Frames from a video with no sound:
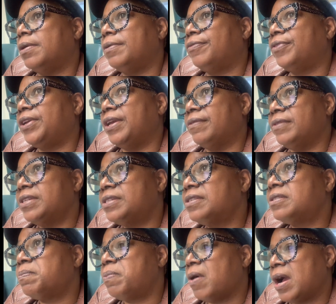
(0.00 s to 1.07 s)
Forgiveness is
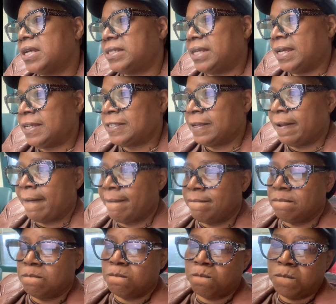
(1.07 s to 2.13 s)
a process,
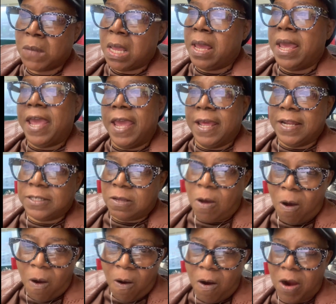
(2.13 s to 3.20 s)
and it's
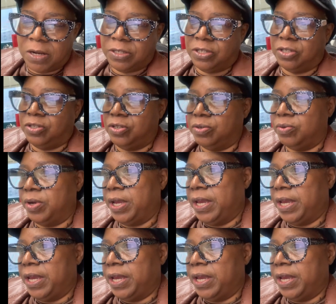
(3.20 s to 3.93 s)
hard to do